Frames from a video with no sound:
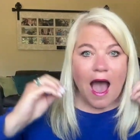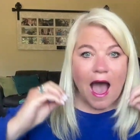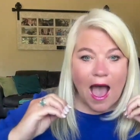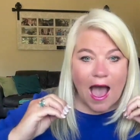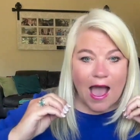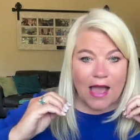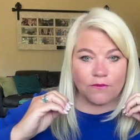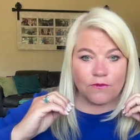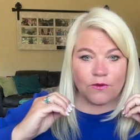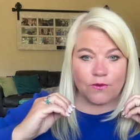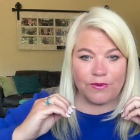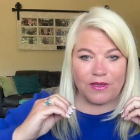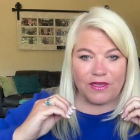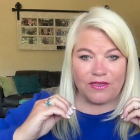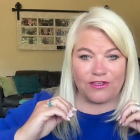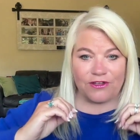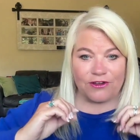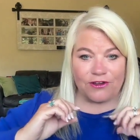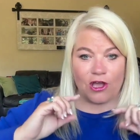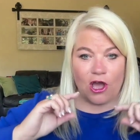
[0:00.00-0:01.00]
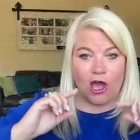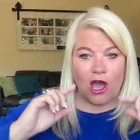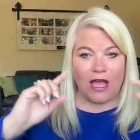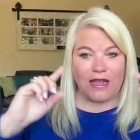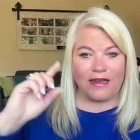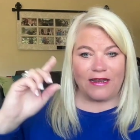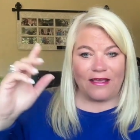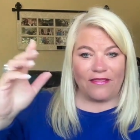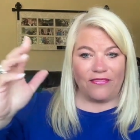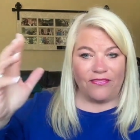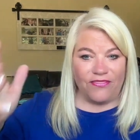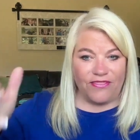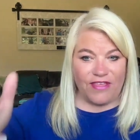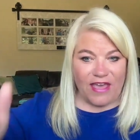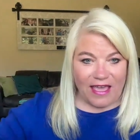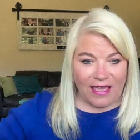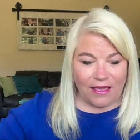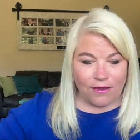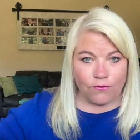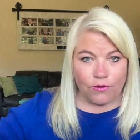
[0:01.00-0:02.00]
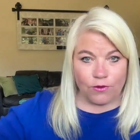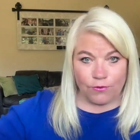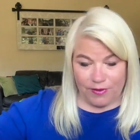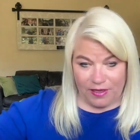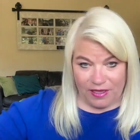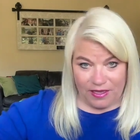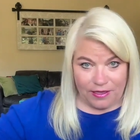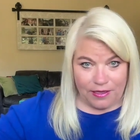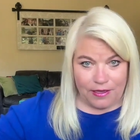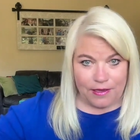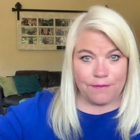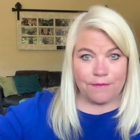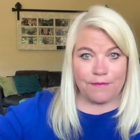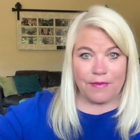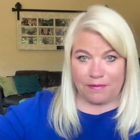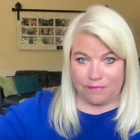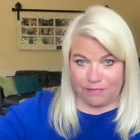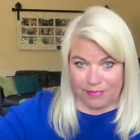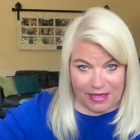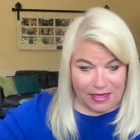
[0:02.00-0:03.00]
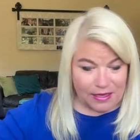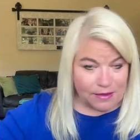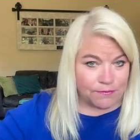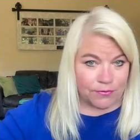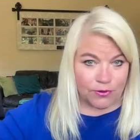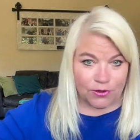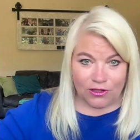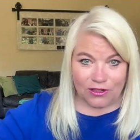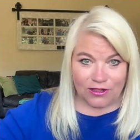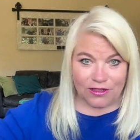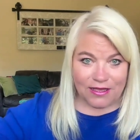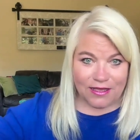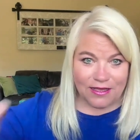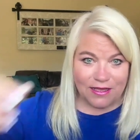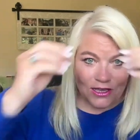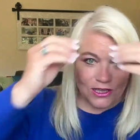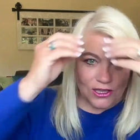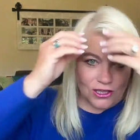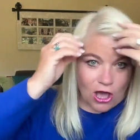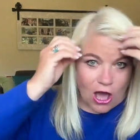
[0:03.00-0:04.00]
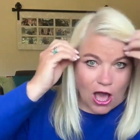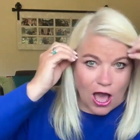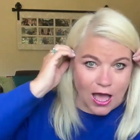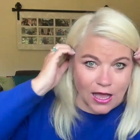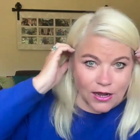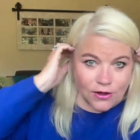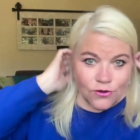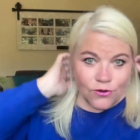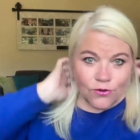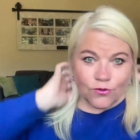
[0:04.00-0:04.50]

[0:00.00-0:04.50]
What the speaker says: I will be their God, and they will be my people. God